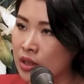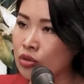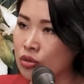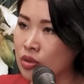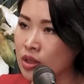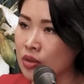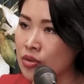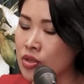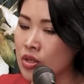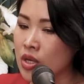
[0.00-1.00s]
you do? She
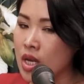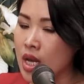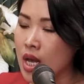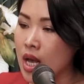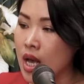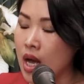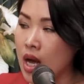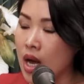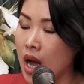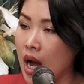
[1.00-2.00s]
goes,
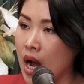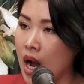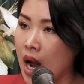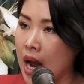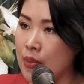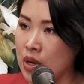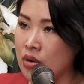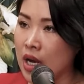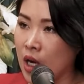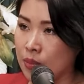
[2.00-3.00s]
I
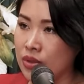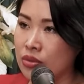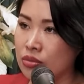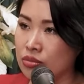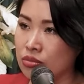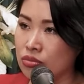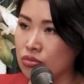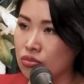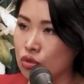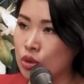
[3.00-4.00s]
will help you
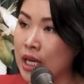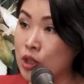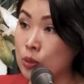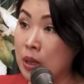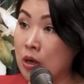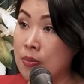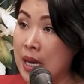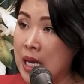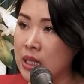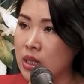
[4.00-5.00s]
to get your power
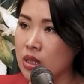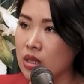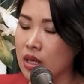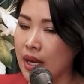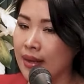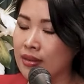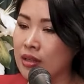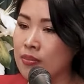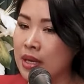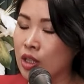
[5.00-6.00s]
back and
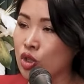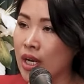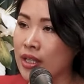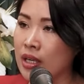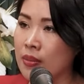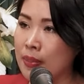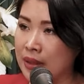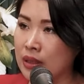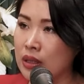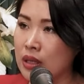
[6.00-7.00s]
make China
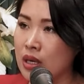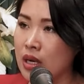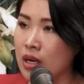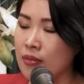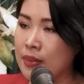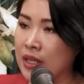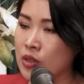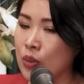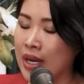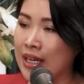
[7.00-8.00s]
better
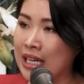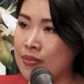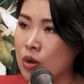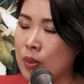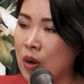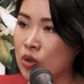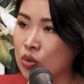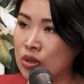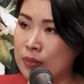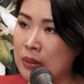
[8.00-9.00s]
because we are going to give more power
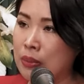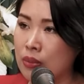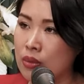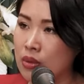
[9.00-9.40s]
to the people.